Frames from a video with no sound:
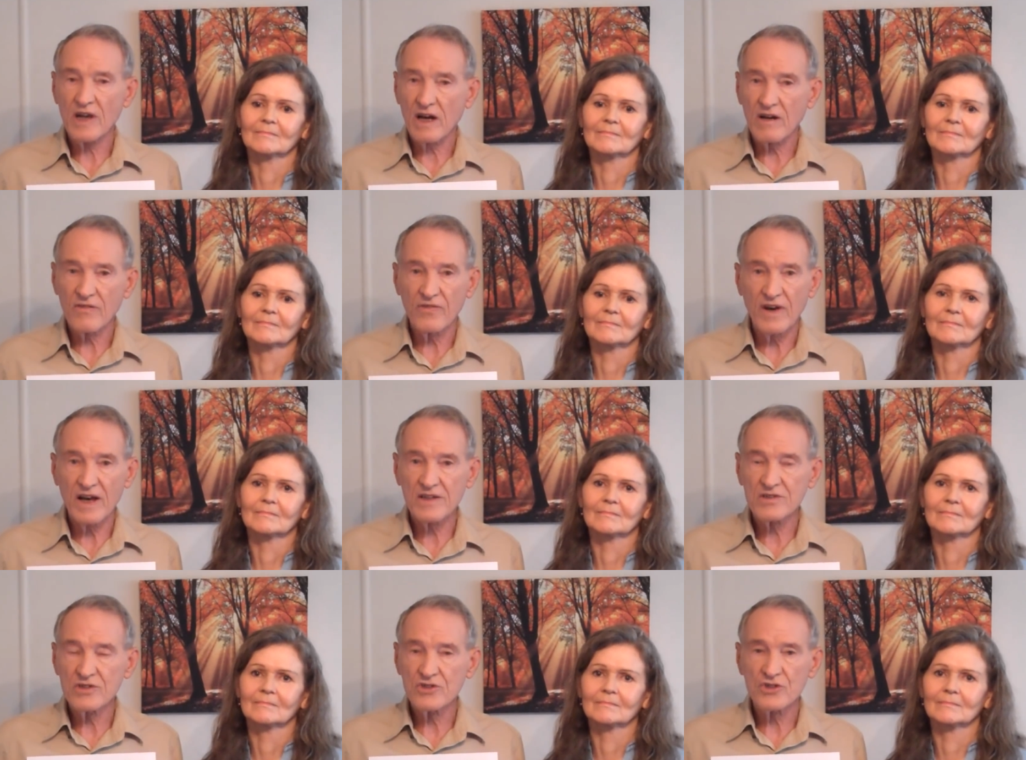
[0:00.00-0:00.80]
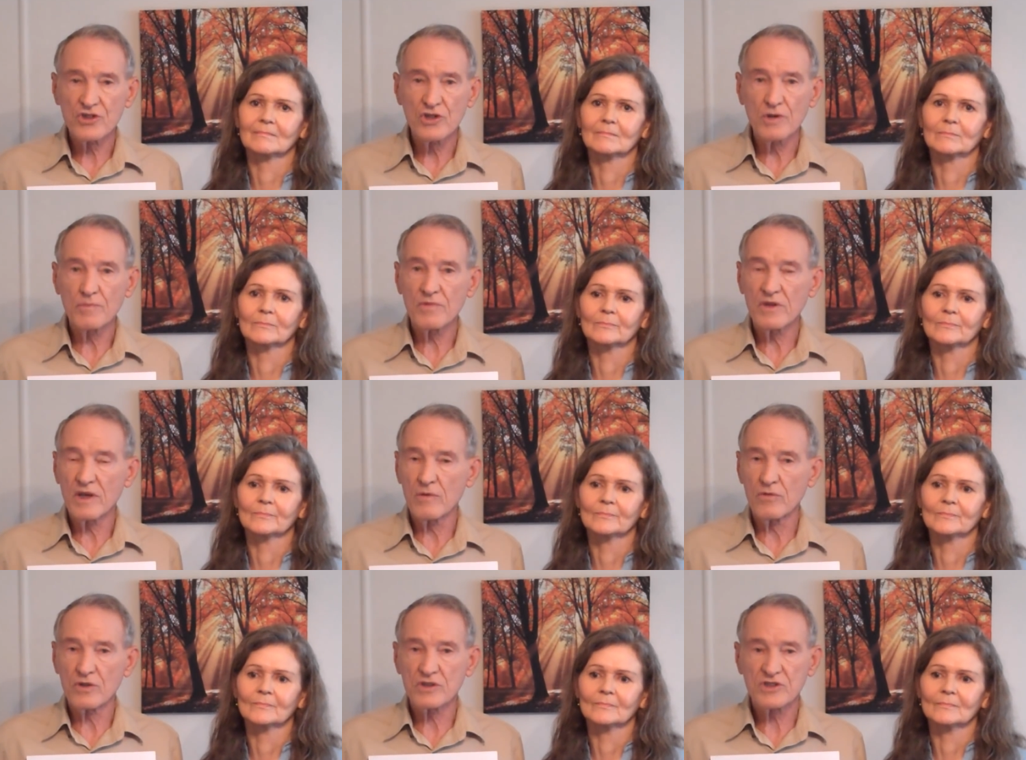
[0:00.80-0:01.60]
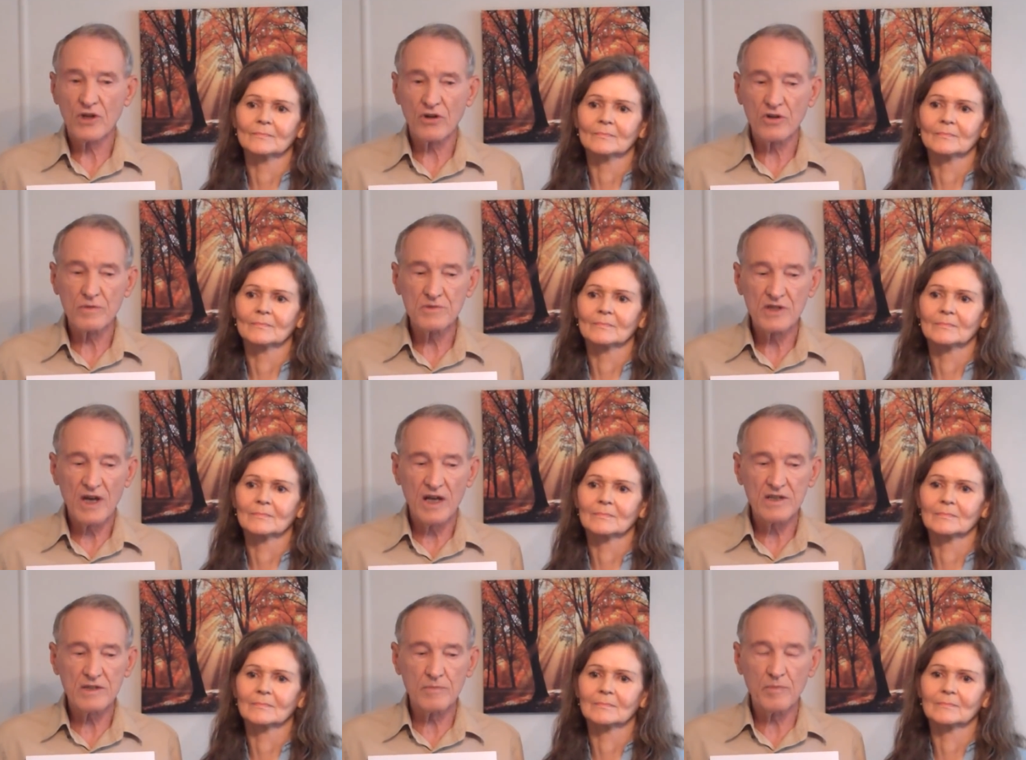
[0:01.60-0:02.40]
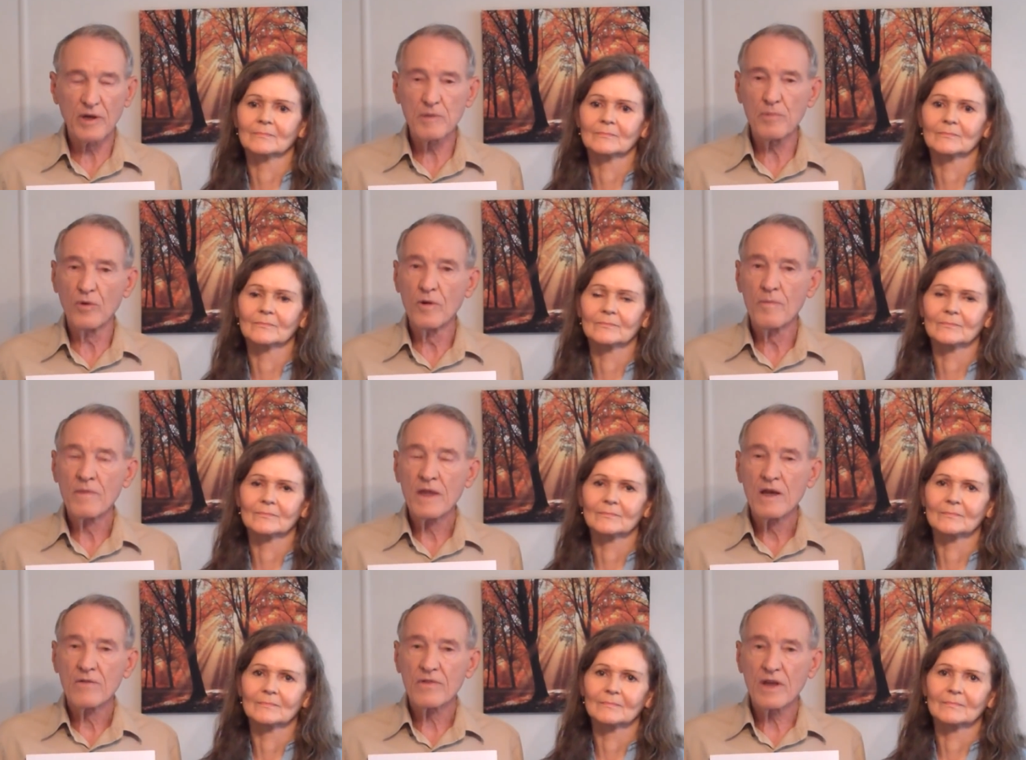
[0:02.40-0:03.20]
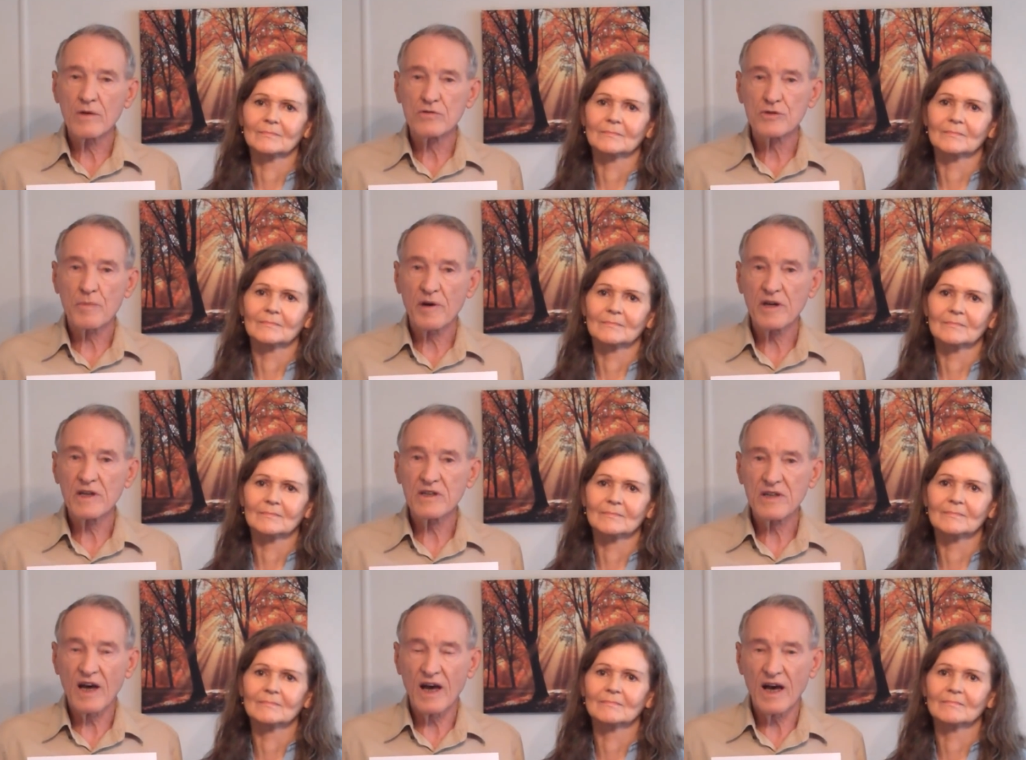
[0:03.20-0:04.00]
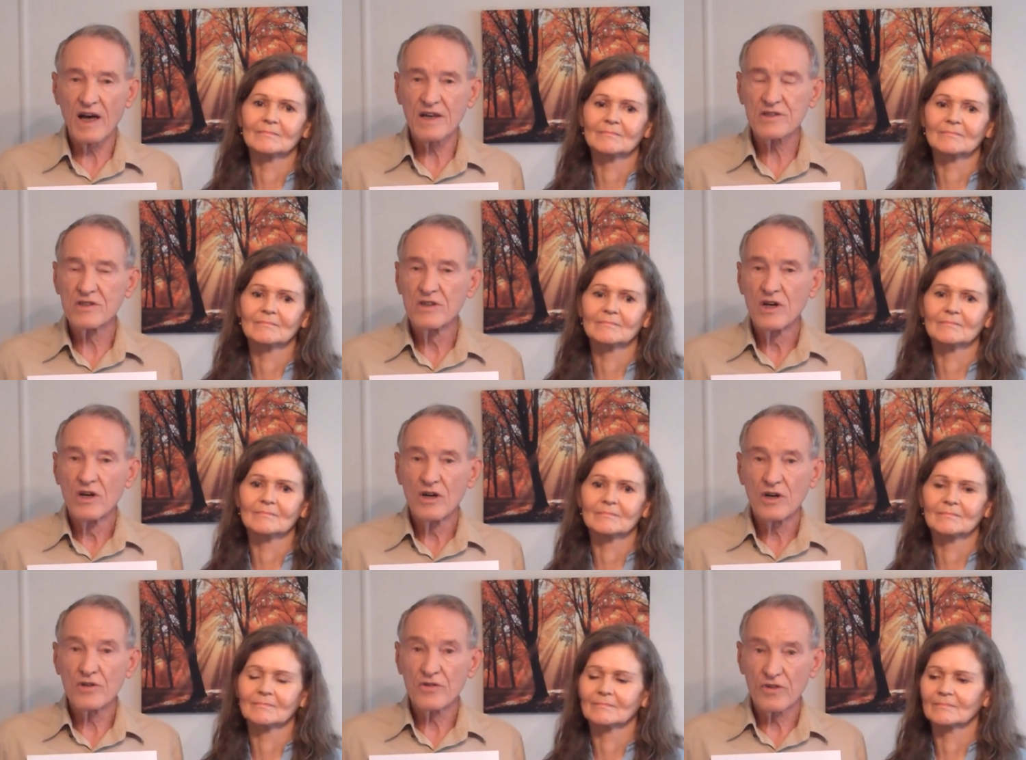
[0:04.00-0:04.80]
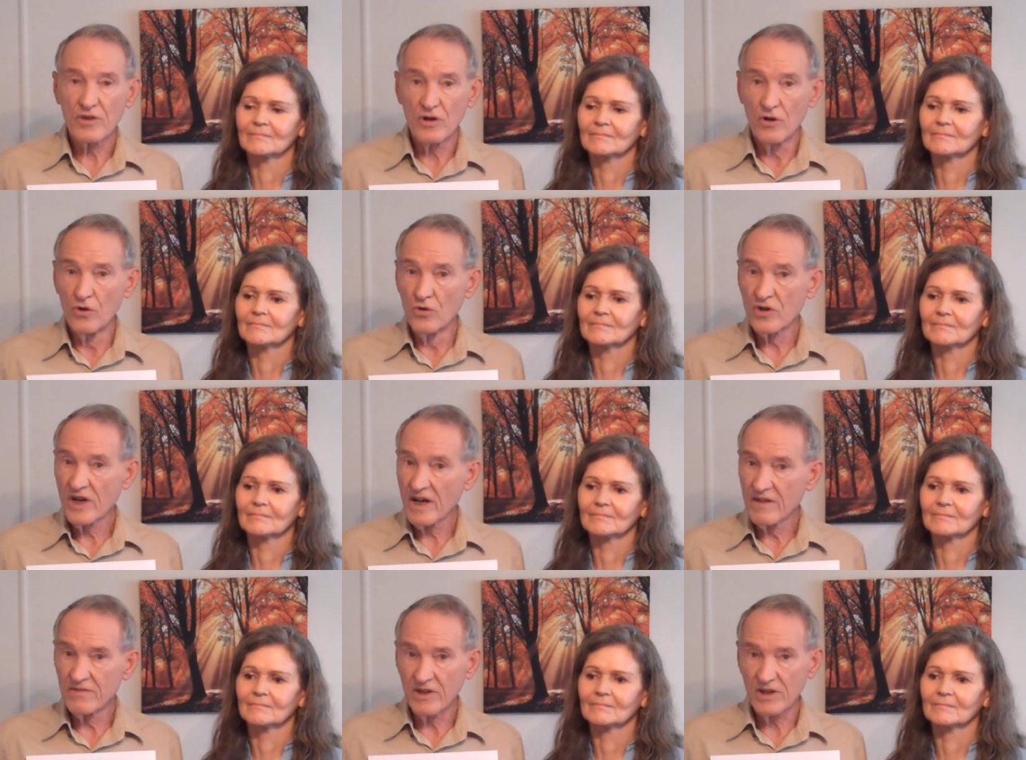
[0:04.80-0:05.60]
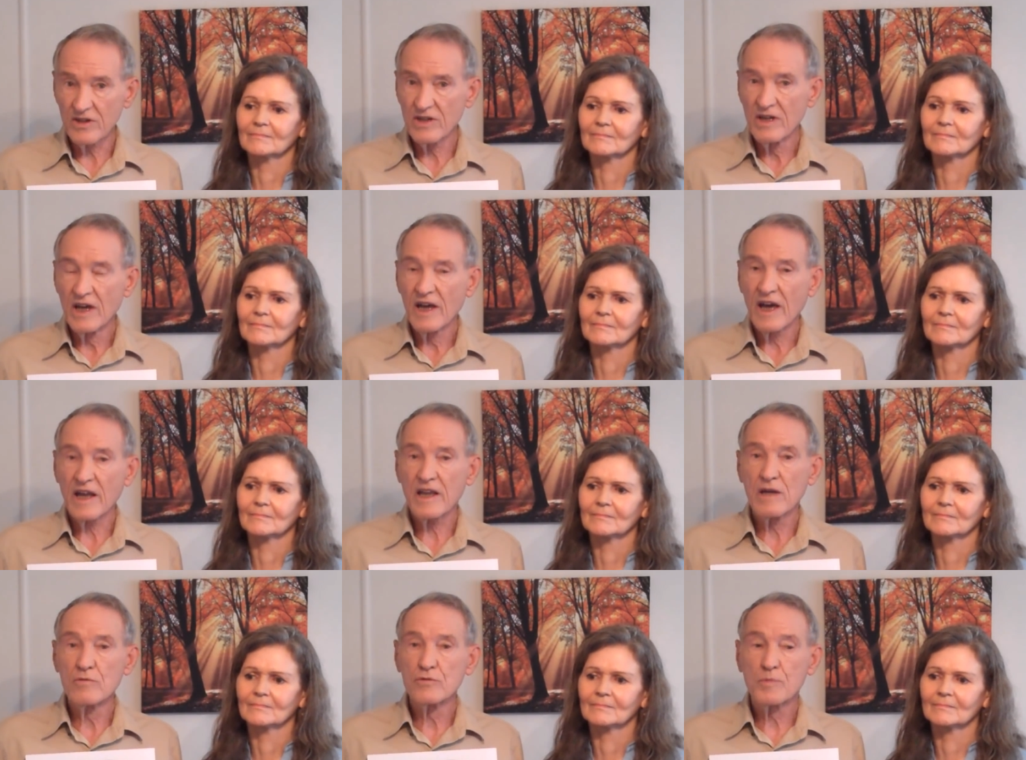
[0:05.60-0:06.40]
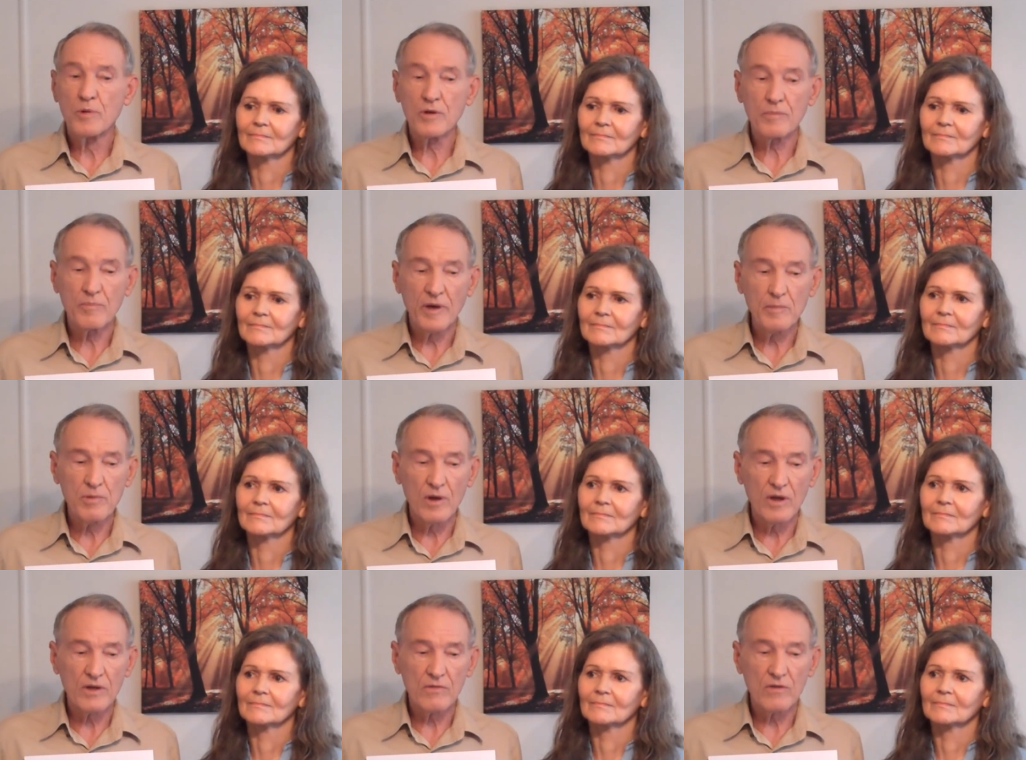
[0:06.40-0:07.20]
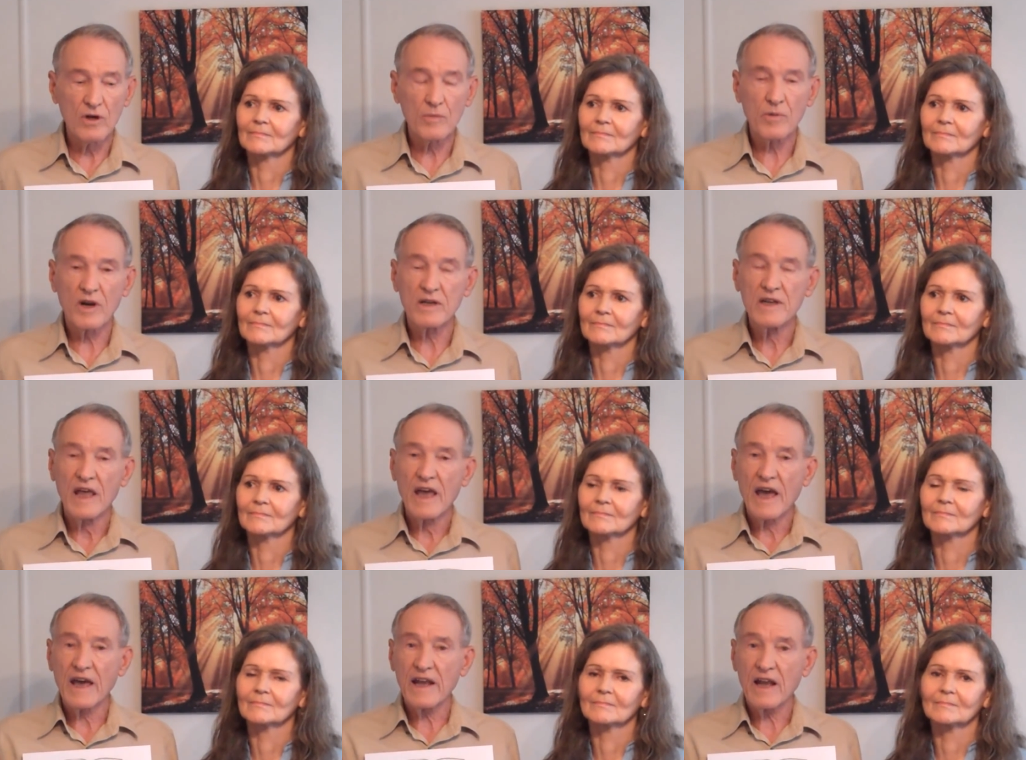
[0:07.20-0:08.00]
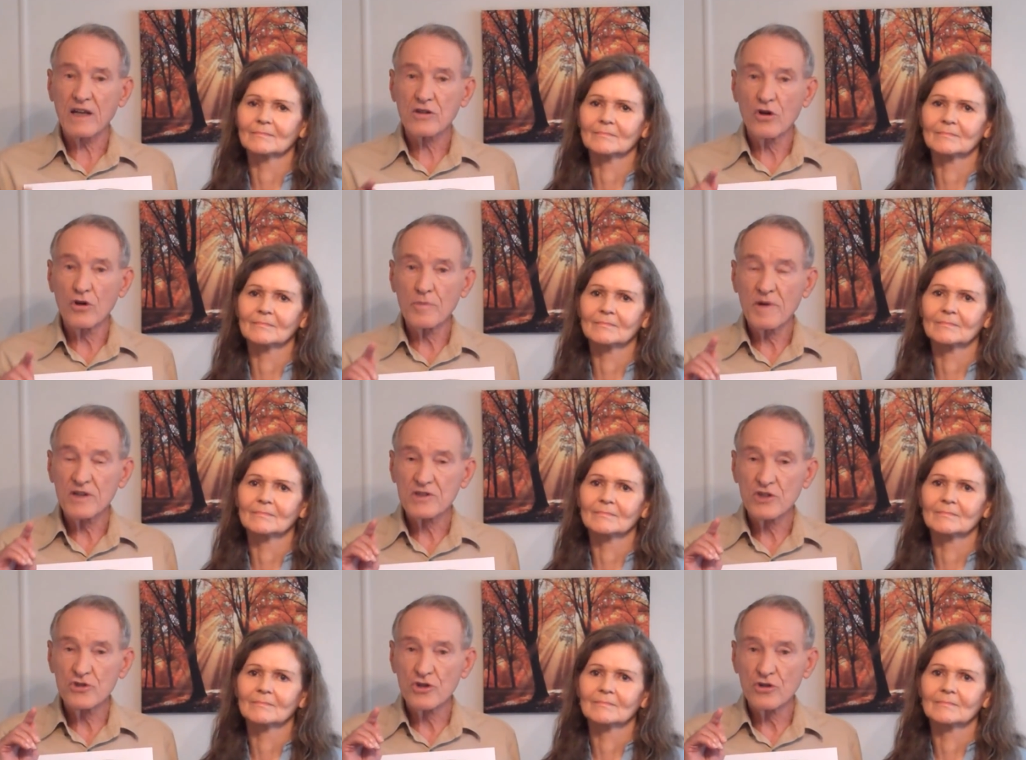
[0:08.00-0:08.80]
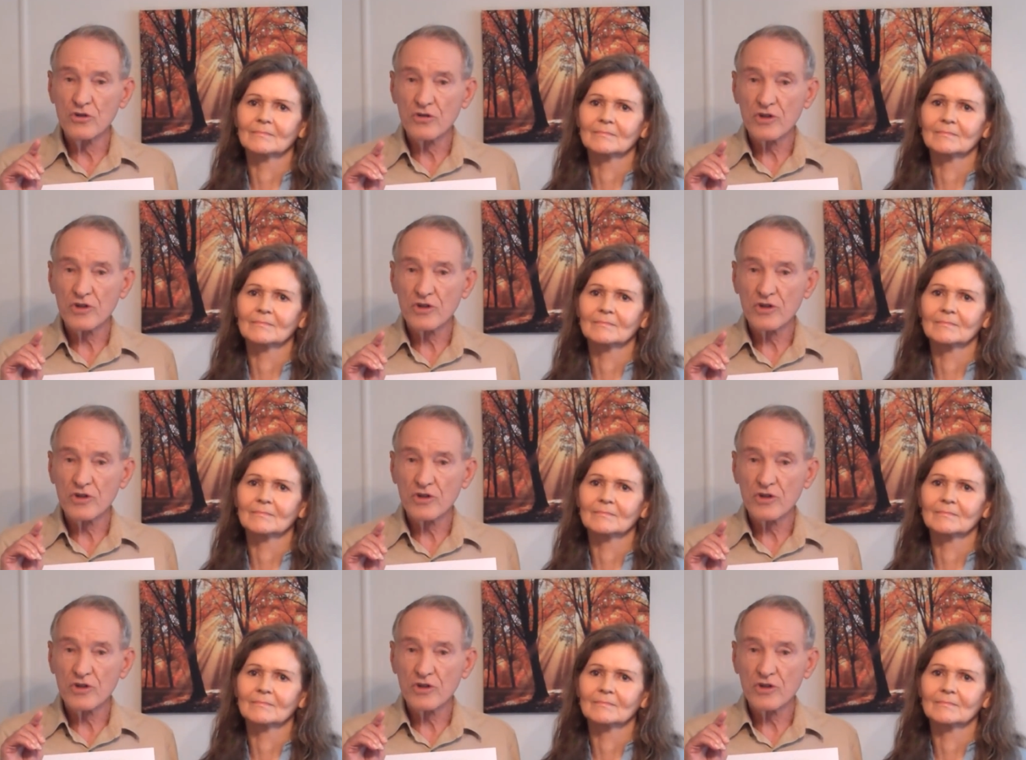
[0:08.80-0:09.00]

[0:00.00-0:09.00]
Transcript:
Speaker 1: sacrificing sheep. They were circumcising people. They was paying tithes under the old covenant, and he was putting people on the wrong path. And I told him, I said, you're